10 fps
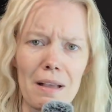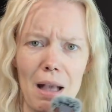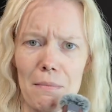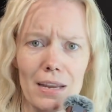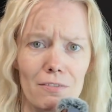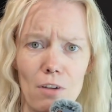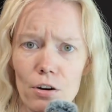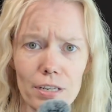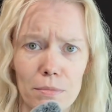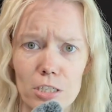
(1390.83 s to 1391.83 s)
I might have
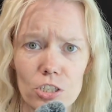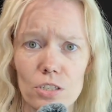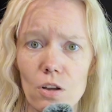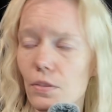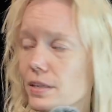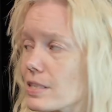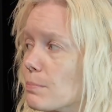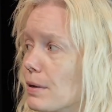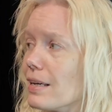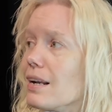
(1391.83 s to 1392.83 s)
already mentioned all this,
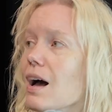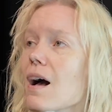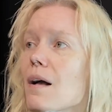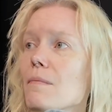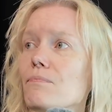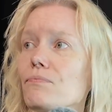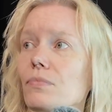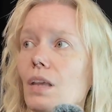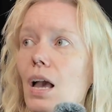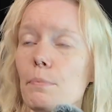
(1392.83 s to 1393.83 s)
but
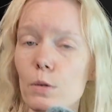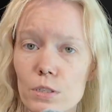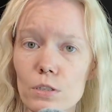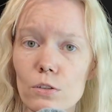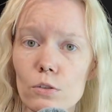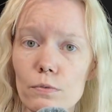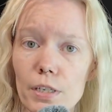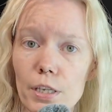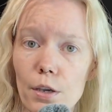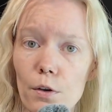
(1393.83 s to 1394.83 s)
I posted a little
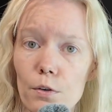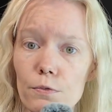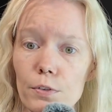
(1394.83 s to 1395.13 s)
video